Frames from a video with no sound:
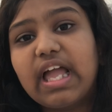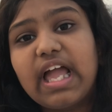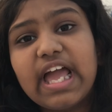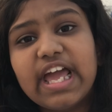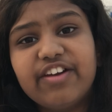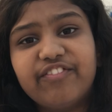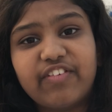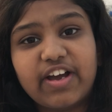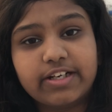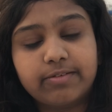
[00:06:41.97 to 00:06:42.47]

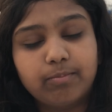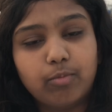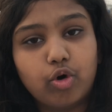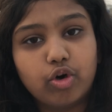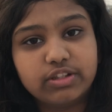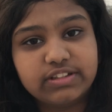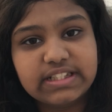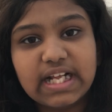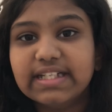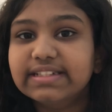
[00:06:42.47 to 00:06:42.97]
infect
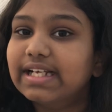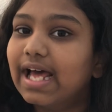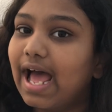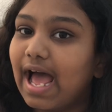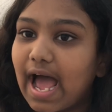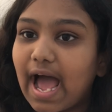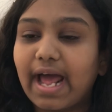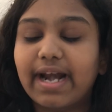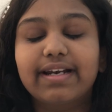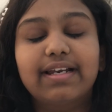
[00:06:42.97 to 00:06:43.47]
more cells,
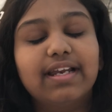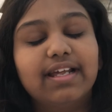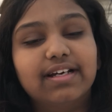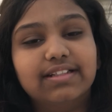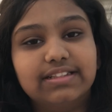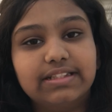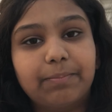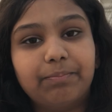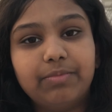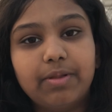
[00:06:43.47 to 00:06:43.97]
and
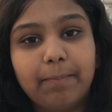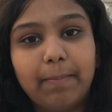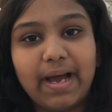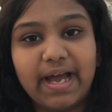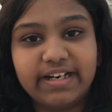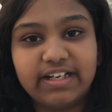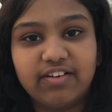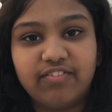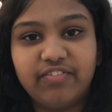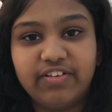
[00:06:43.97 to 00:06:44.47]
clears up the
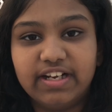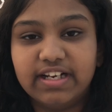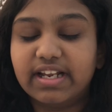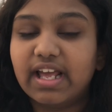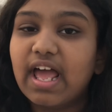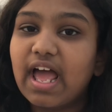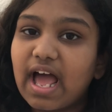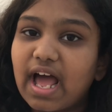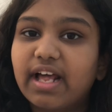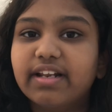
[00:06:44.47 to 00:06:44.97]
battlefield,
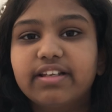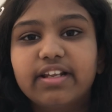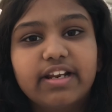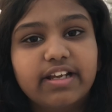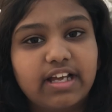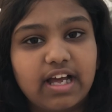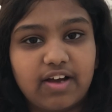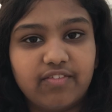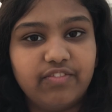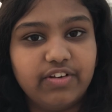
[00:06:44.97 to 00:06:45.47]
and the
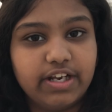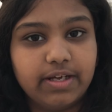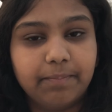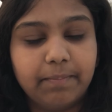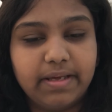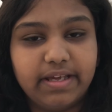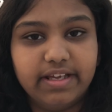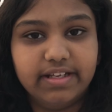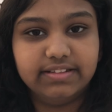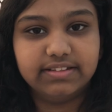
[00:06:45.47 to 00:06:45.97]
recovering
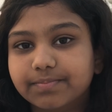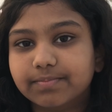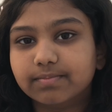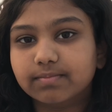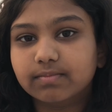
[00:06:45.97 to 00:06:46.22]
begins.